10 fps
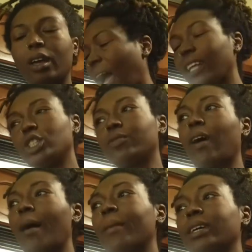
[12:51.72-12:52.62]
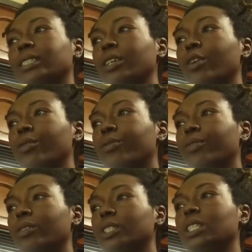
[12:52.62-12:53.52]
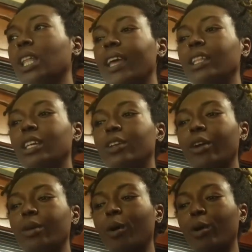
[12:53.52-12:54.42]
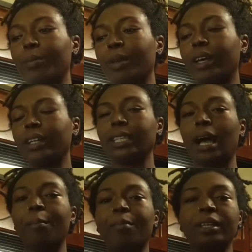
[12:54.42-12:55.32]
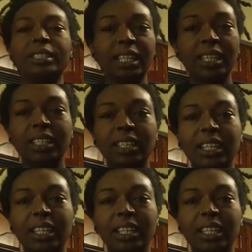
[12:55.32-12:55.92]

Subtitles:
I just find myself slightly dirty bulking because I'm busy,